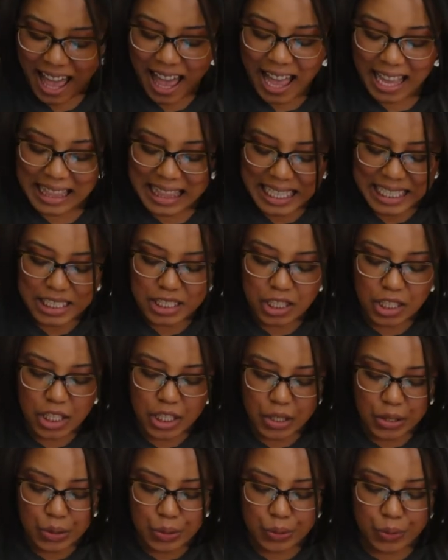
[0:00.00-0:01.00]
I like to
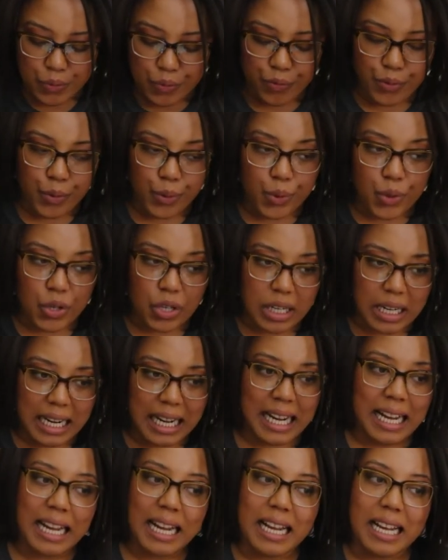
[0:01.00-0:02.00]
go for
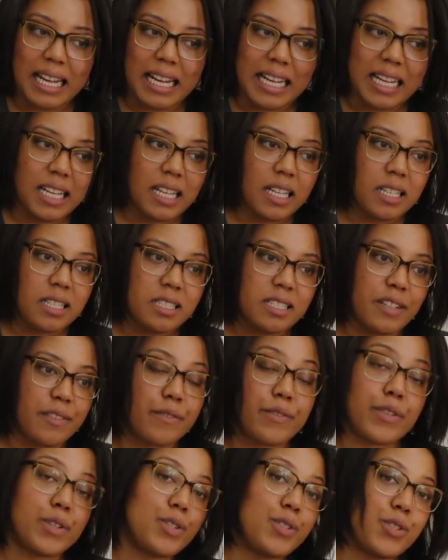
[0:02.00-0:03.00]
a
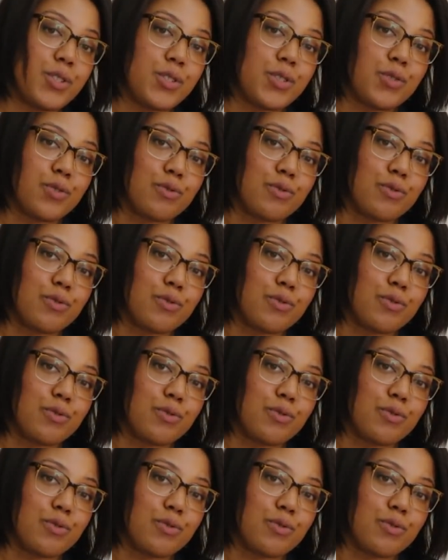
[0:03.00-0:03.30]
diverse